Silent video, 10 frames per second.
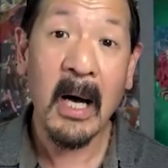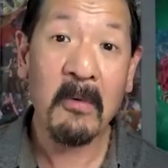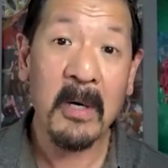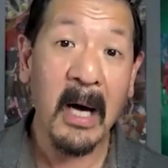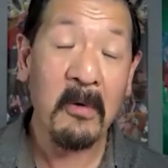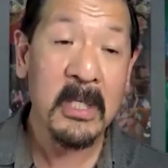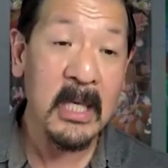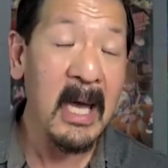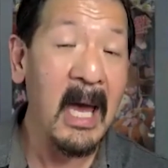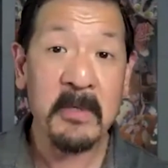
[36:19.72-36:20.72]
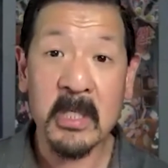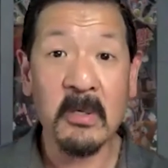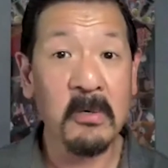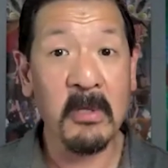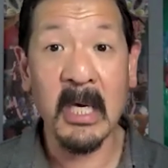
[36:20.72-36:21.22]
I would say
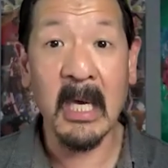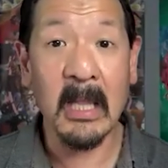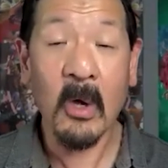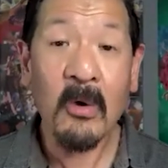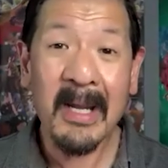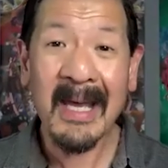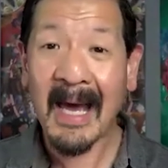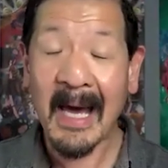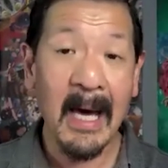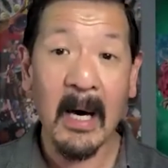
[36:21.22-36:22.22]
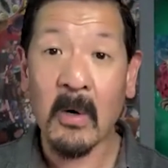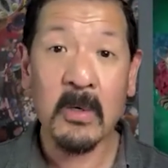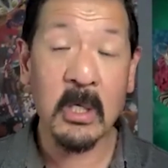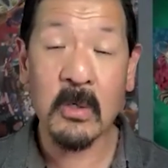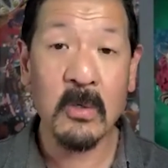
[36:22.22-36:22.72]
absolutely learning how
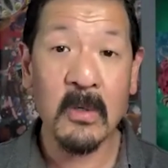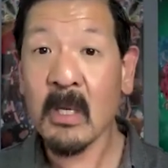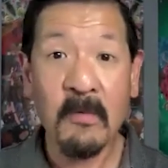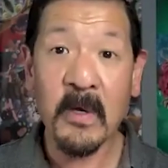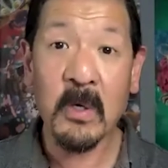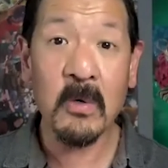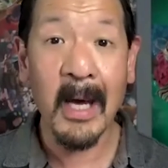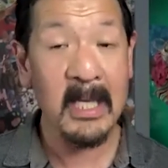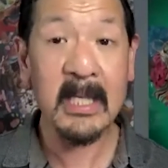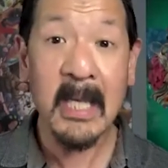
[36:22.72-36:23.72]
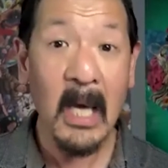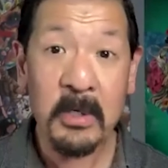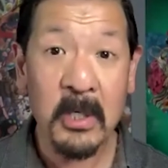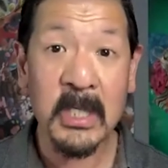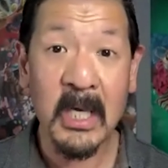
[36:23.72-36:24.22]
to interview, how to sell
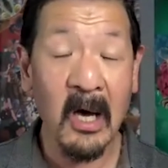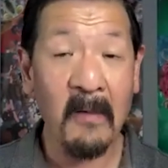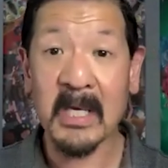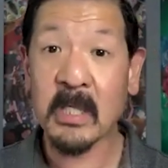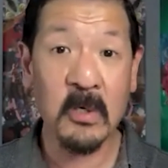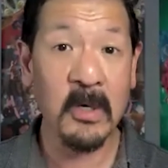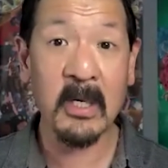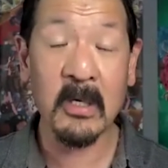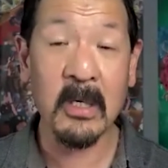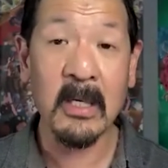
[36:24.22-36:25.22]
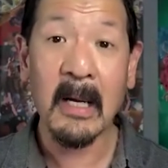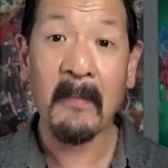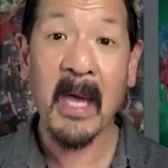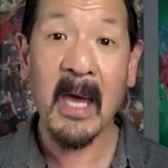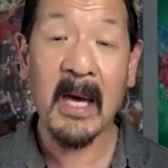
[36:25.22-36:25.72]
yourself is critical,
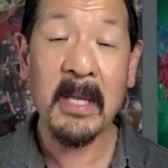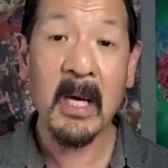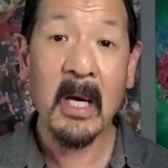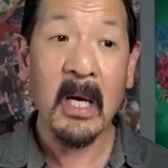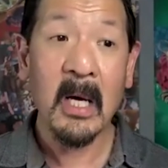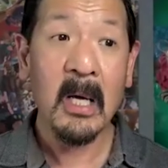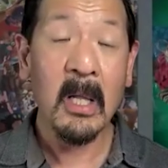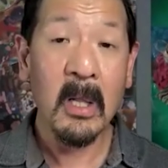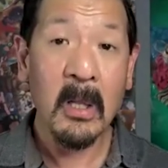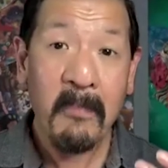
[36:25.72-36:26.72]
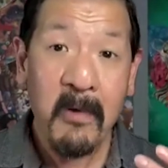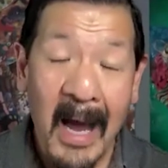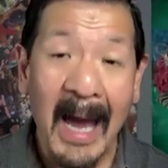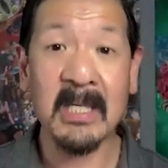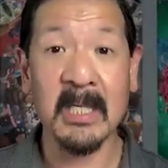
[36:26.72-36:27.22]
and
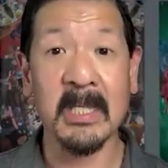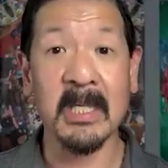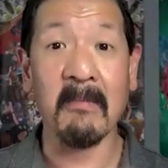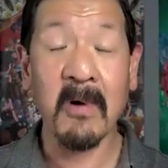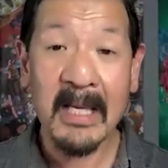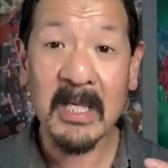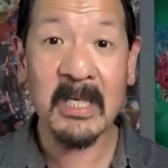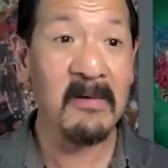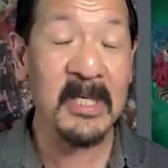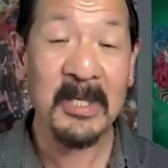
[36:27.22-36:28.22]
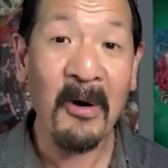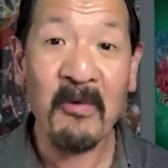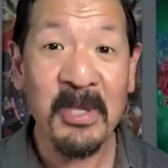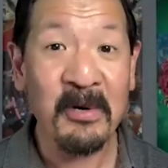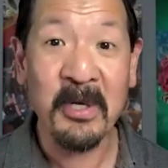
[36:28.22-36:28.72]
practice it. Practice it. Start
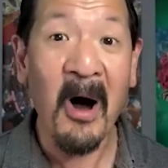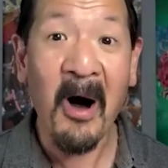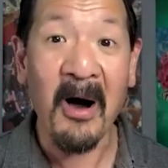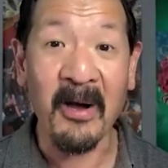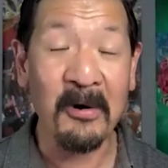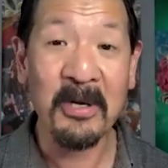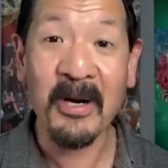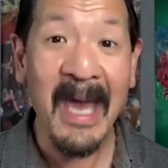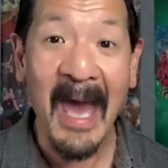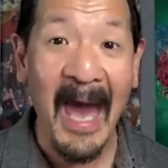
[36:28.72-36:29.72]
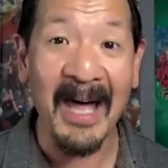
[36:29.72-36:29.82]
with your dog or your cat.